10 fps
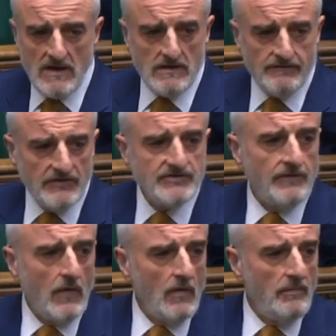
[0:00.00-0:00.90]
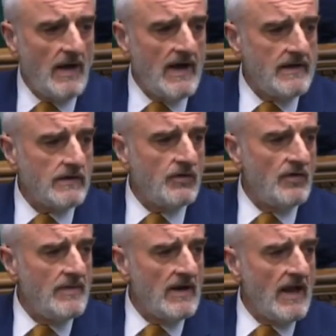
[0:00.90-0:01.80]
First of all, by
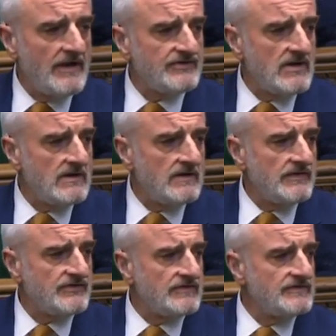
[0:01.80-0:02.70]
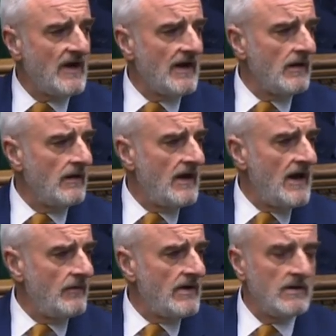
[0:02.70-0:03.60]
criminalising this entire
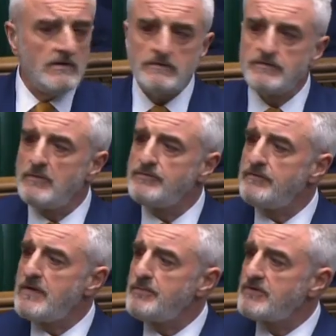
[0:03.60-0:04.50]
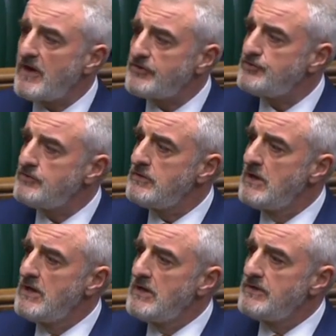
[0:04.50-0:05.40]
area in terms of the production,
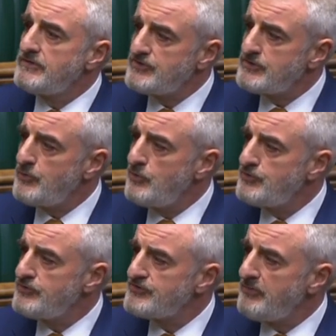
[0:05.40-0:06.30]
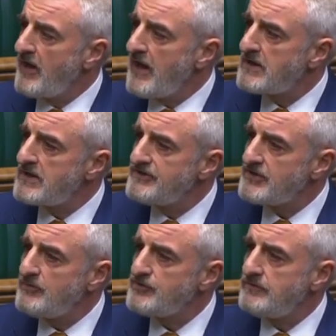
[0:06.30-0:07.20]
distribution, supply and
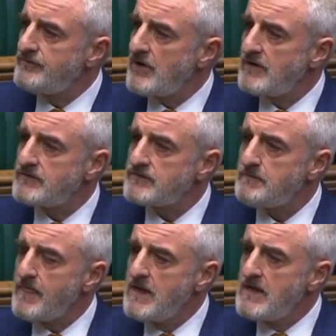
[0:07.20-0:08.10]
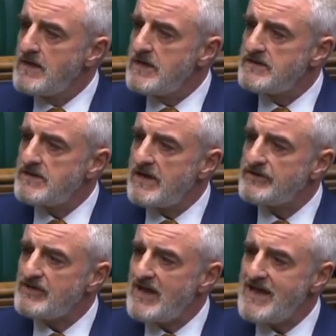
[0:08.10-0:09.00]
consumption of drugs. It
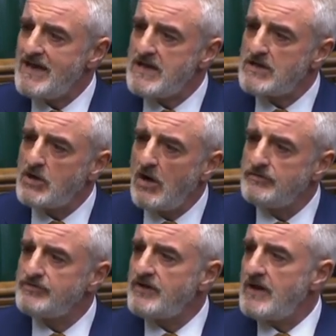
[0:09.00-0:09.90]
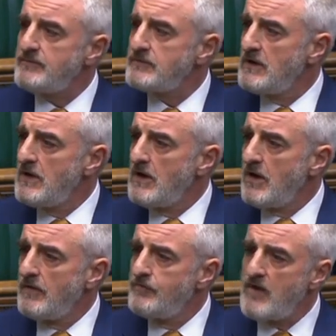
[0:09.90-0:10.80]
takes any concept
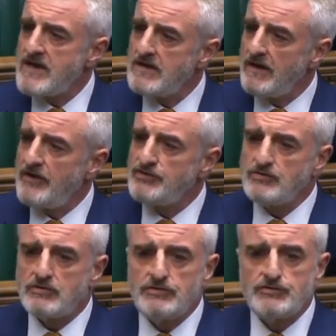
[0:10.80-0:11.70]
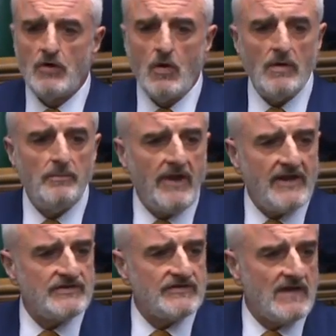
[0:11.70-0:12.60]
of regulation or control and
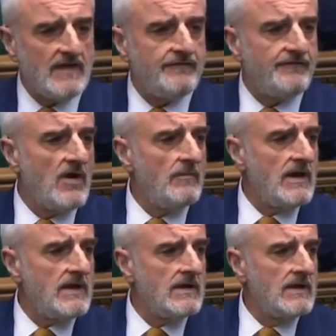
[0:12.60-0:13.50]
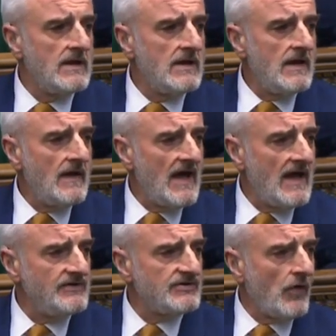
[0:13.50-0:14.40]
places that firmly in the
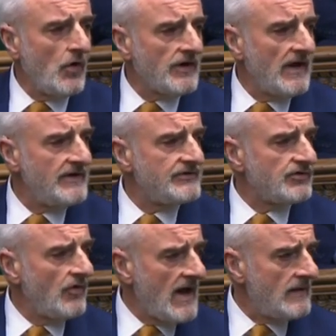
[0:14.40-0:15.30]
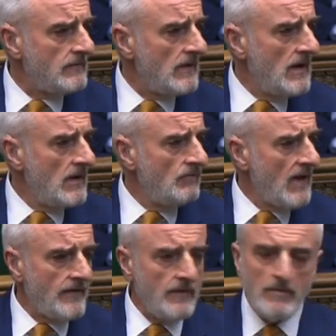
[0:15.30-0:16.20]
hands of organised crime
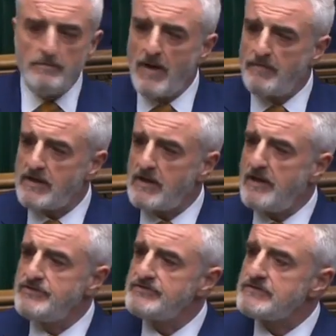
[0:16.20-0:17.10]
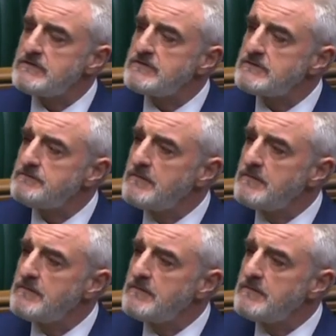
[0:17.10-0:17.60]
rather than public agencies.